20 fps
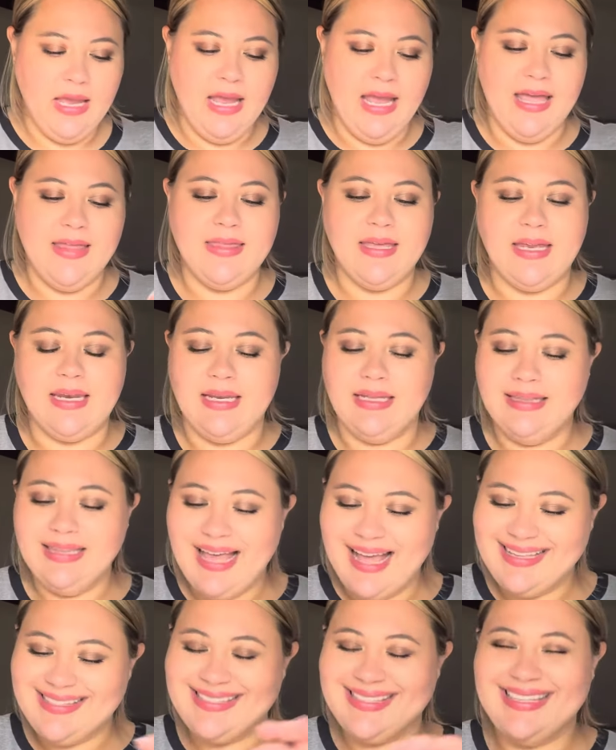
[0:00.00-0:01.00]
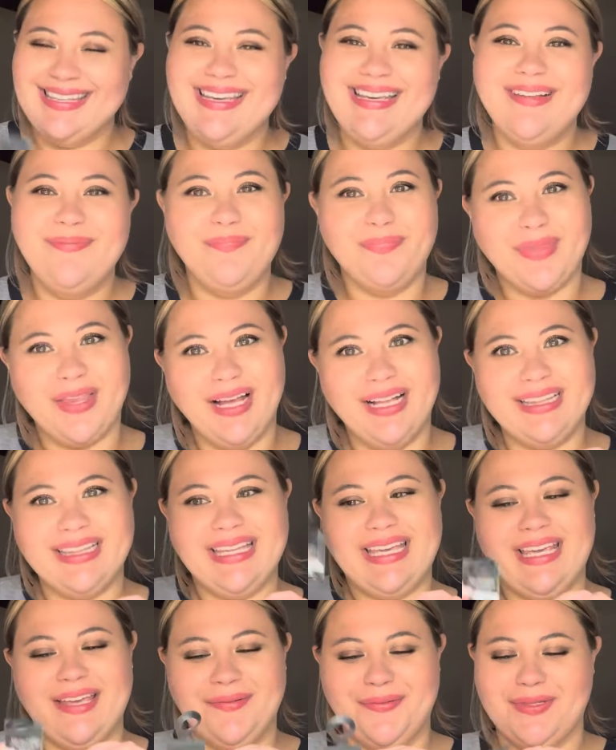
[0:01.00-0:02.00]
And then lastly, a
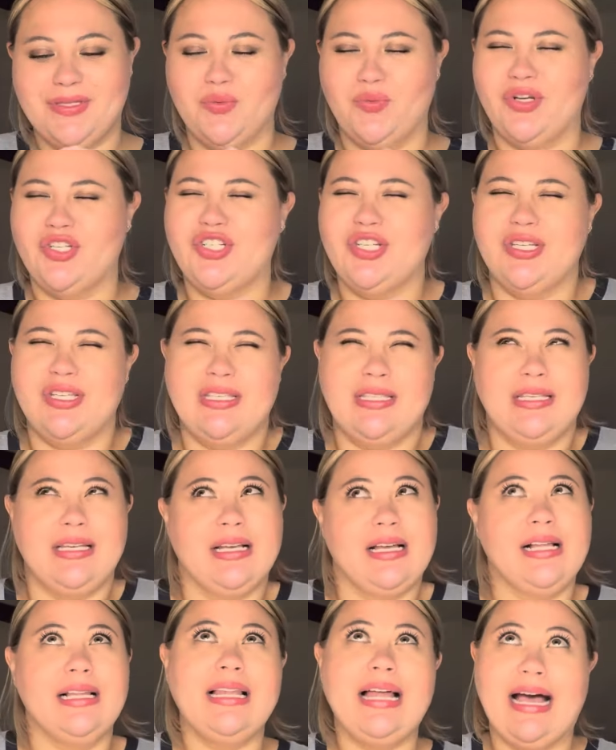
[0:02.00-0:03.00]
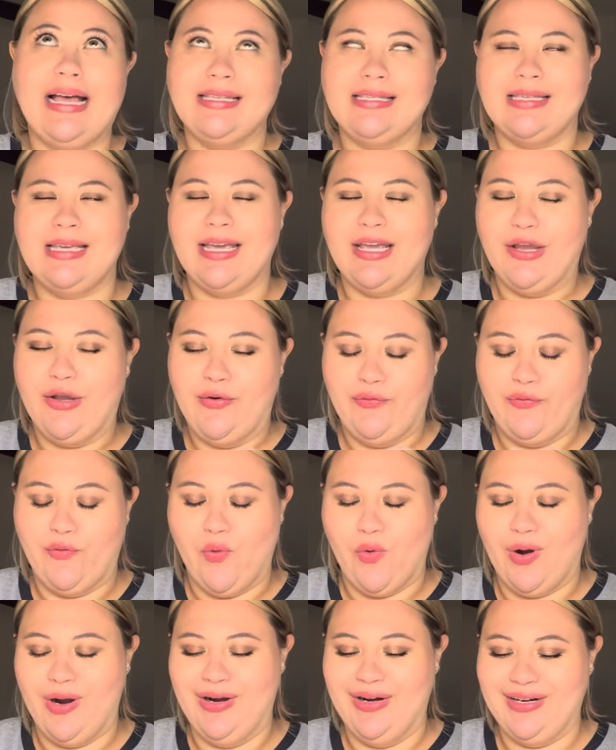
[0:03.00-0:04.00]
leaves, which is classic
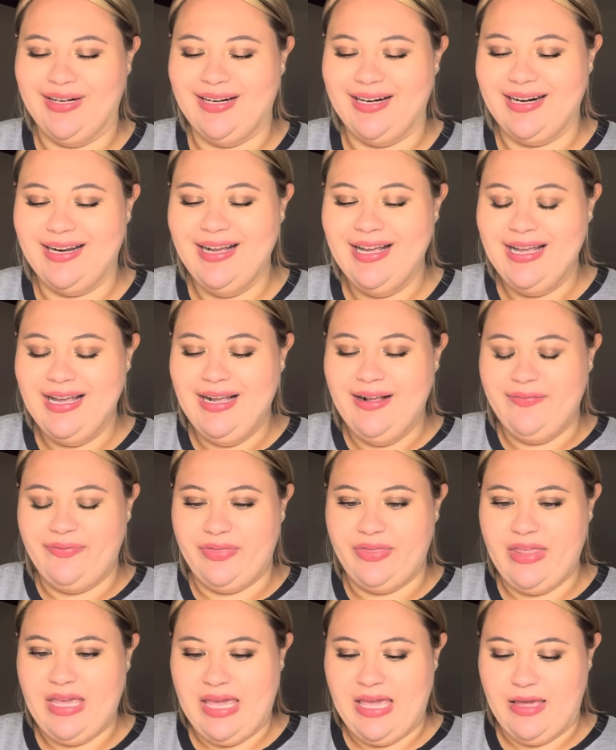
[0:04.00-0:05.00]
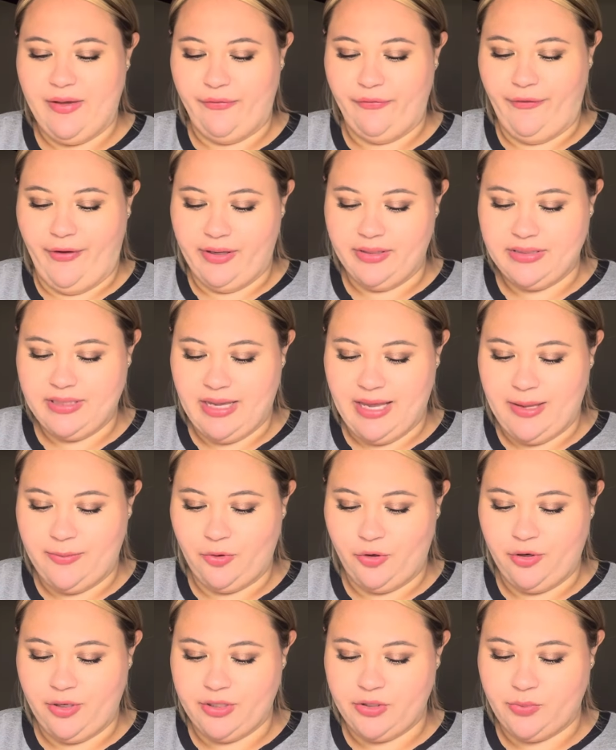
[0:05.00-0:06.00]
for the fall
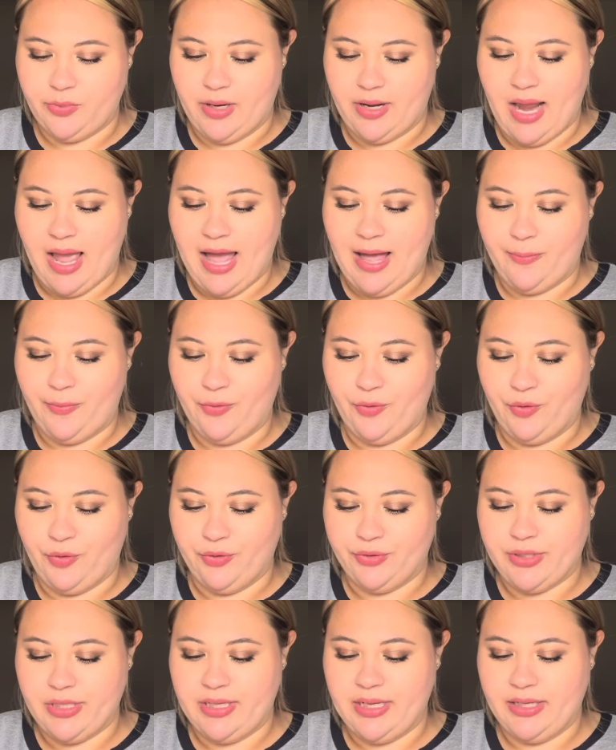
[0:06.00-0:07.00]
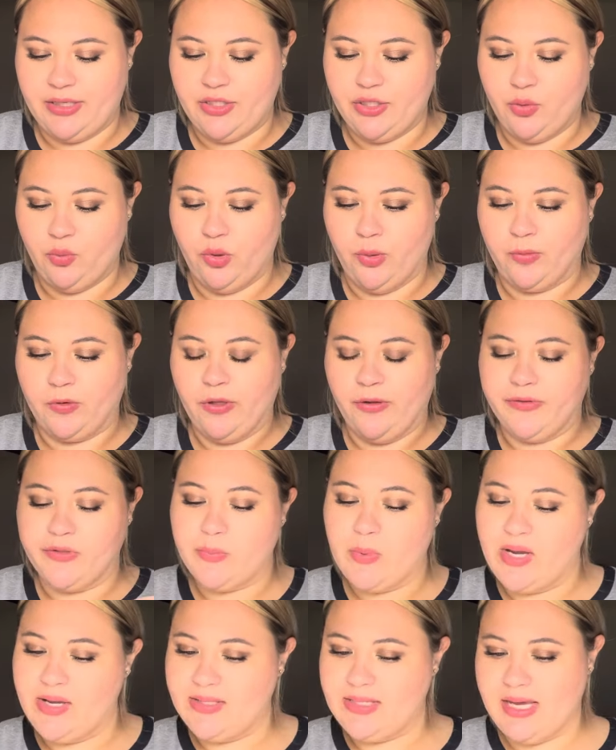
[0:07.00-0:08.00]
time, crisp red apple, golden nectar, warm clove
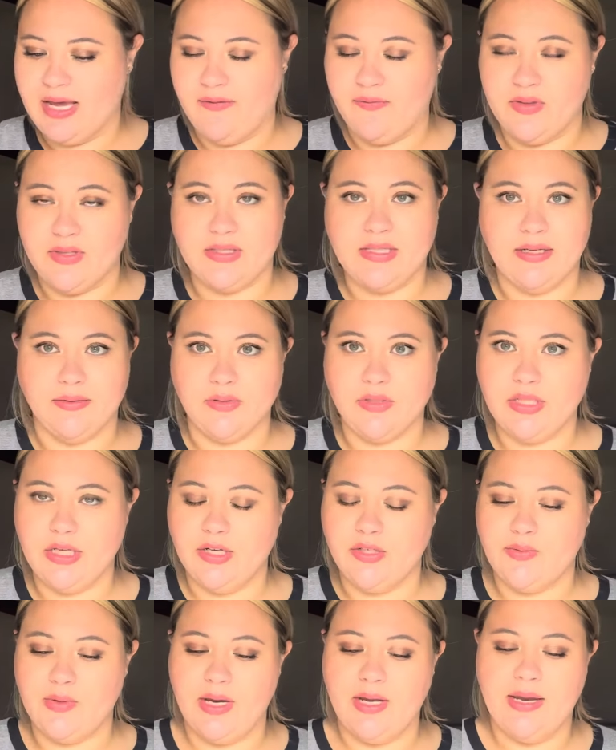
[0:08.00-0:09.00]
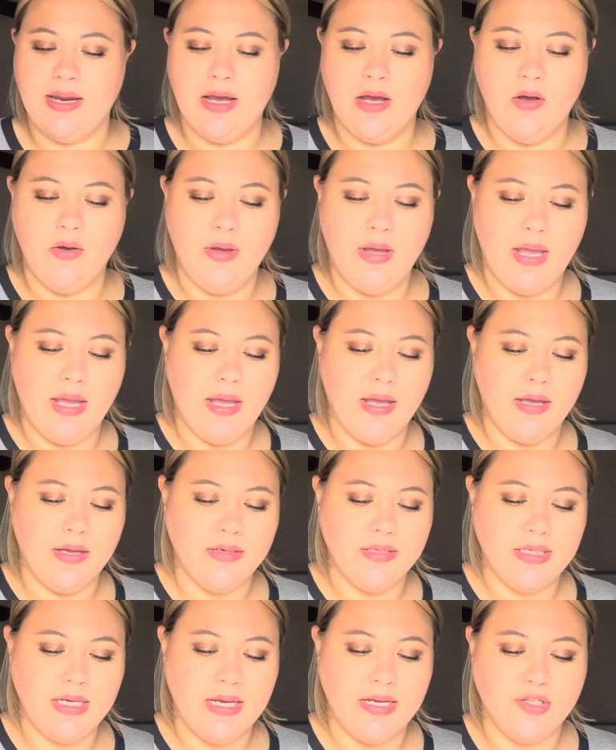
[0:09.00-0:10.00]
spice. I have this downstairs right now
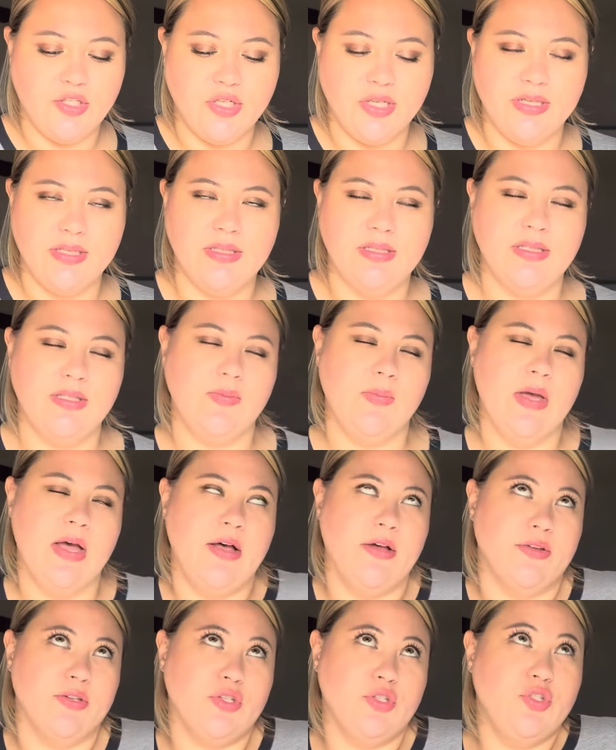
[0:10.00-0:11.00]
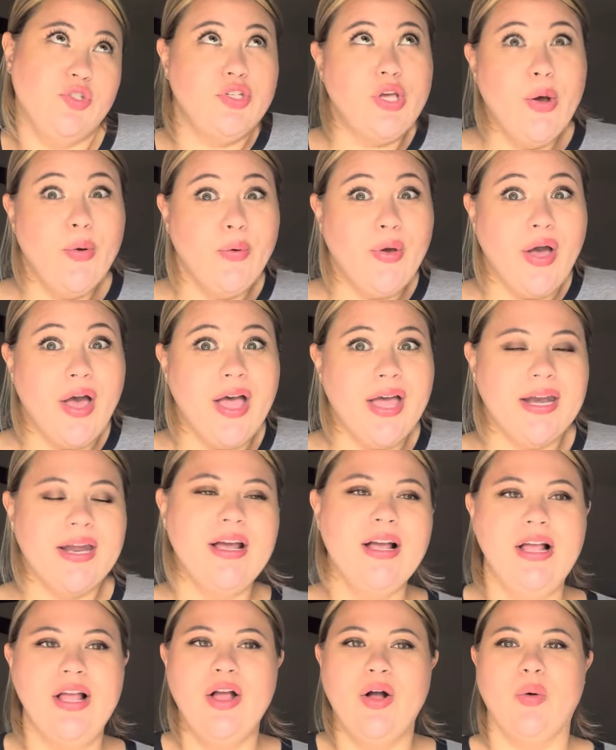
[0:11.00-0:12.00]
and it just smells so good
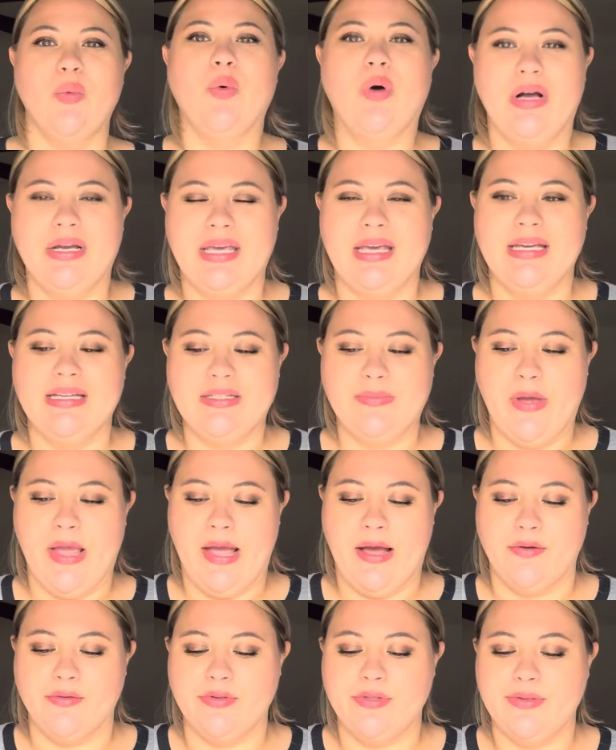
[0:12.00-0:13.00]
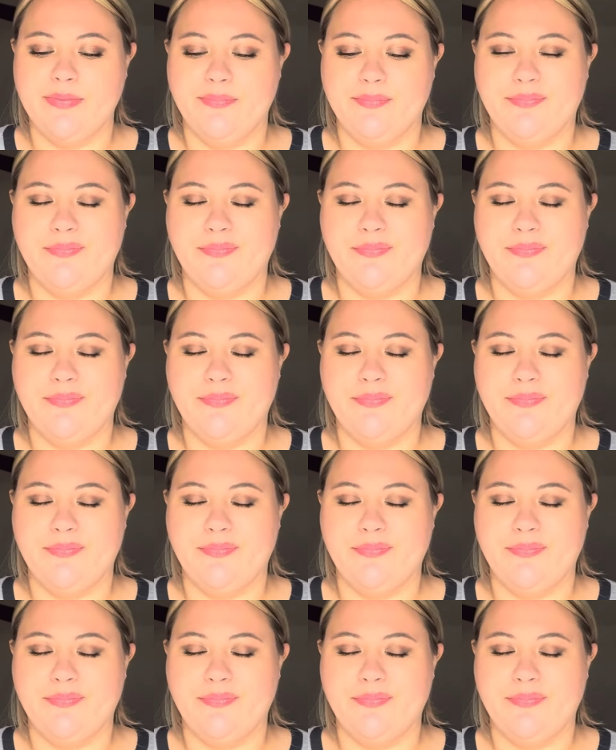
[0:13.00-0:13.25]
walking into my house.